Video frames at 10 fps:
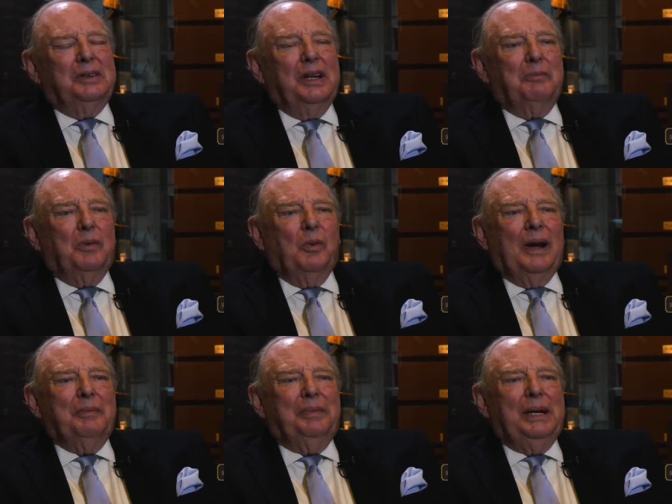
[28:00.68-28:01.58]
number
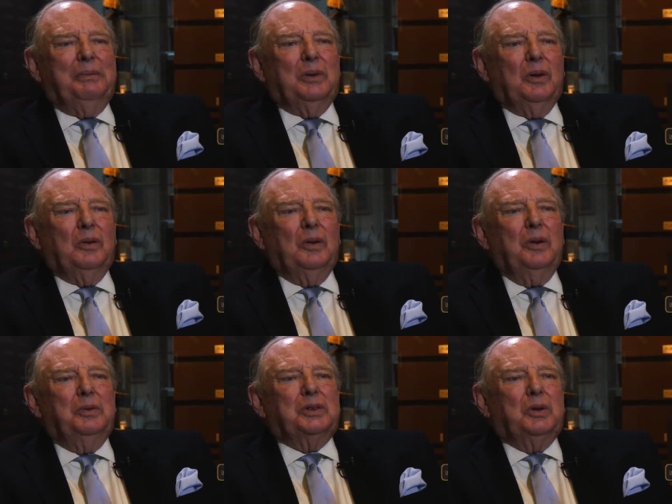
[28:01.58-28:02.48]
one people,
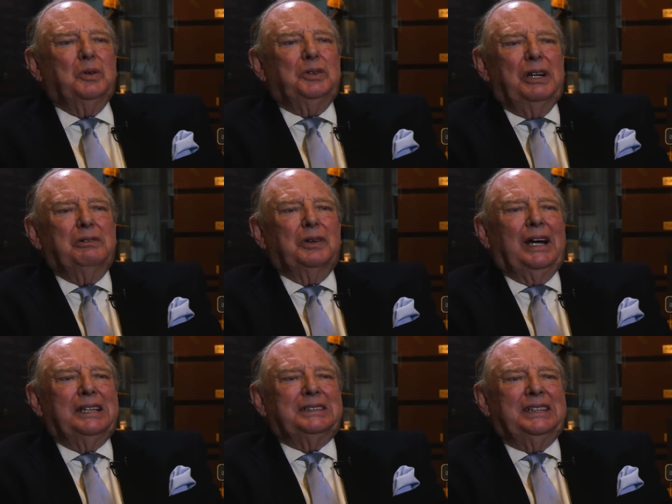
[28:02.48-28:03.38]
who was called General
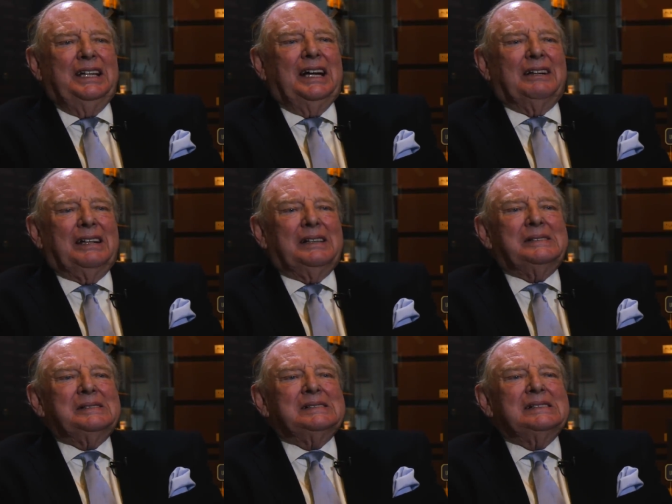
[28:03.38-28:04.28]
Castanara
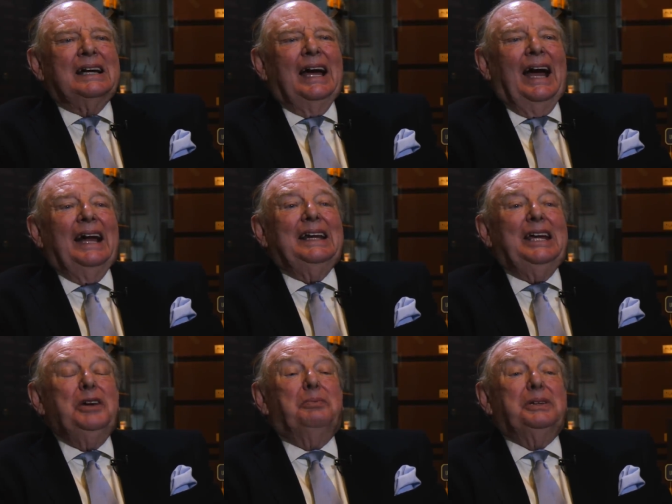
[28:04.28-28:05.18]
Mm. And
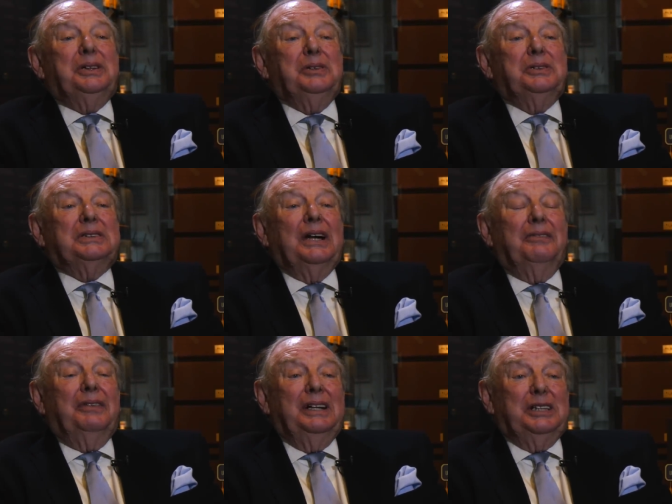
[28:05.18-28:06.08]
he produced
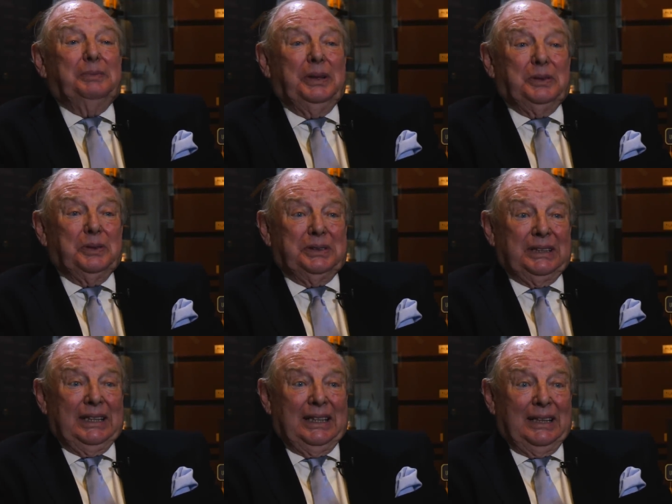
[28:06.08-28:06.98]
a very special
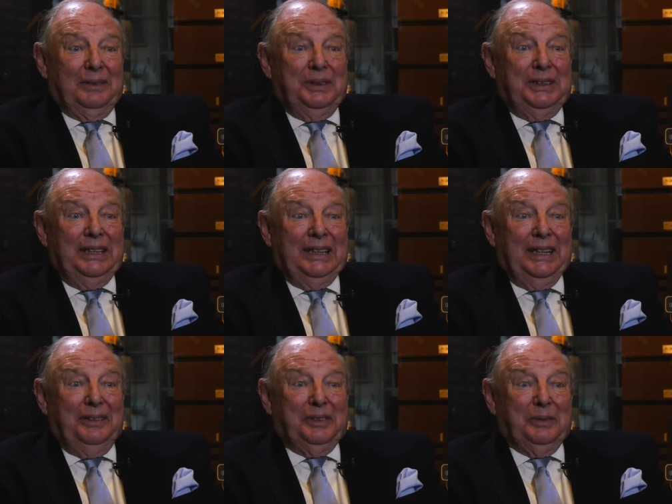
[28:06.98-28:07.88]
cigar, which he
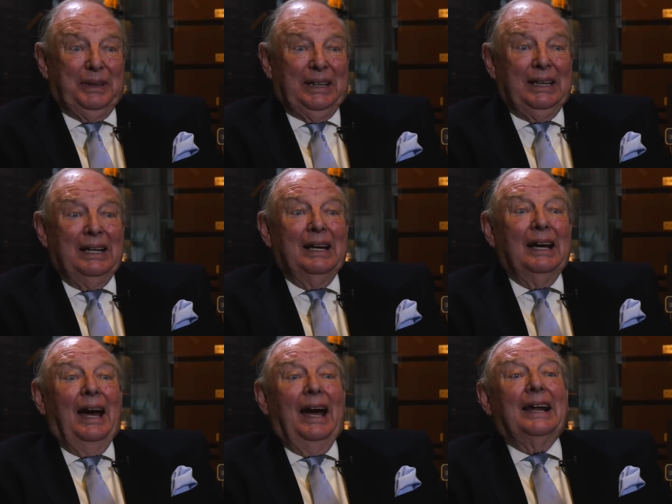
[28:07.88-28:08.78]
gave to me.
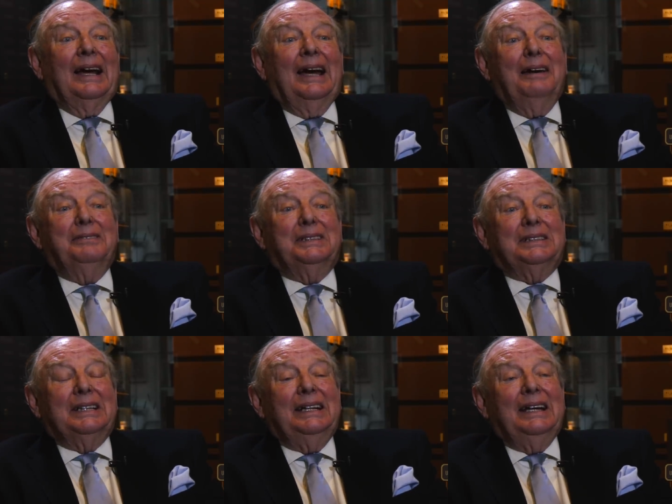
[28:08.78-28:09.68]
And I have
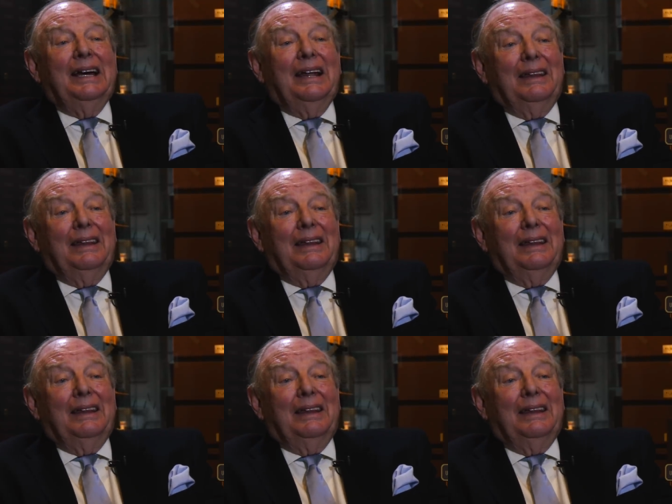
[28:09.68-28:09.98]
to say,